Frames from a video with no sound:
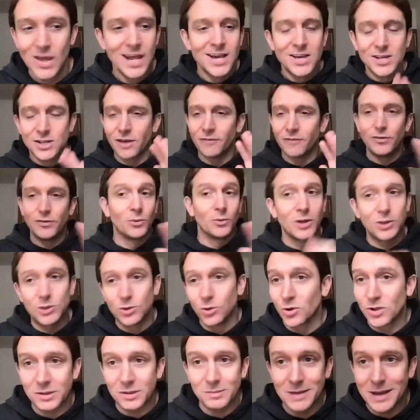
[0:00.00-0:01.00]
So if you want to
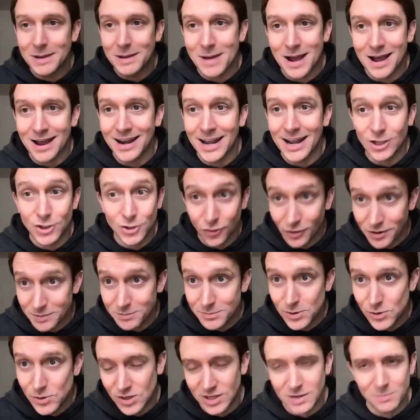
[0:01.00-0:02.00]
talk to me about electronic
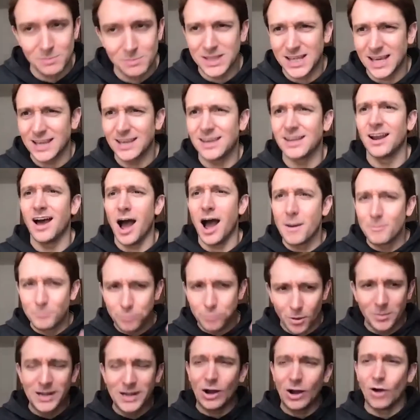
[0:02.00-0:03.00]
music in particular, I'm
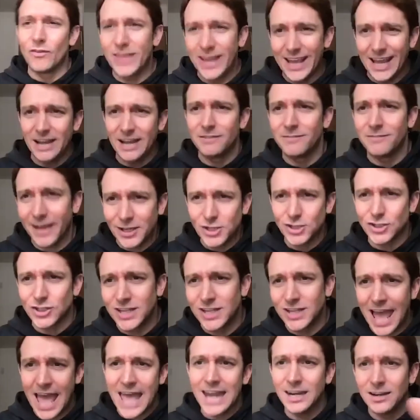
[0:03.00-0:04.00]
probably on the innovation
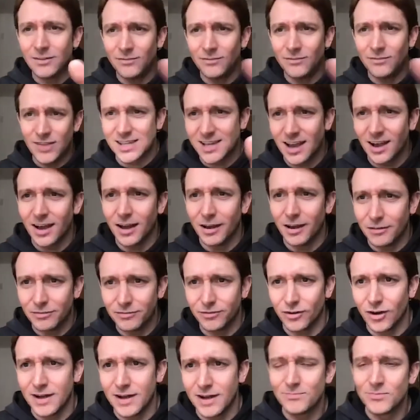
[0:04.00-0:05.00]
end of this curve,
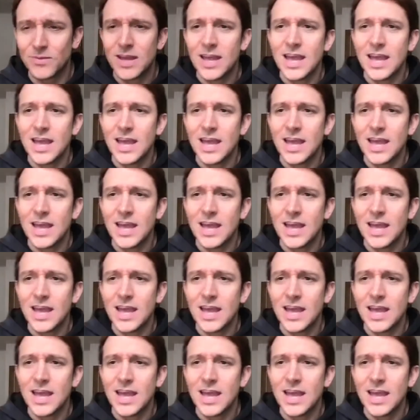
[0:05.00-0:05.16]
right?